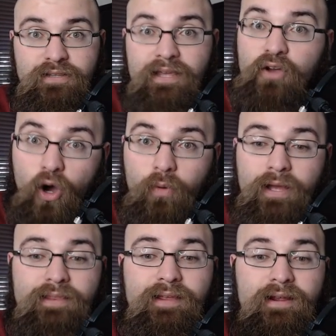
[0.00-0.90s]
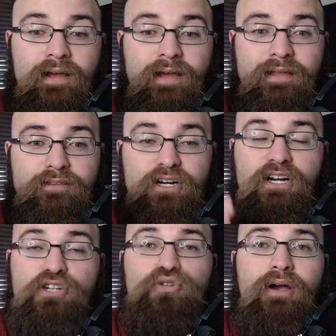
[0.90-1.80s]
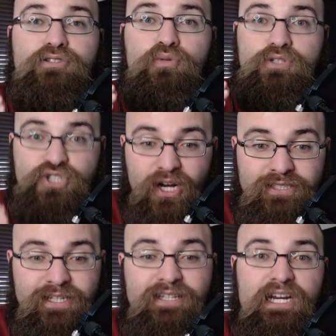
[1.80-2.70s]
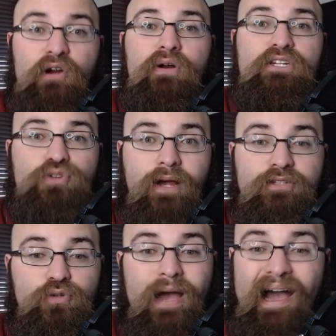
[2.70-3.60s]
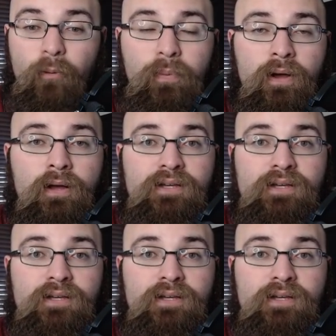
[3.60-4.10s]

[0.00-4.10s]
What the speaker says: They go and they're going to try to adjust and they're going to try to help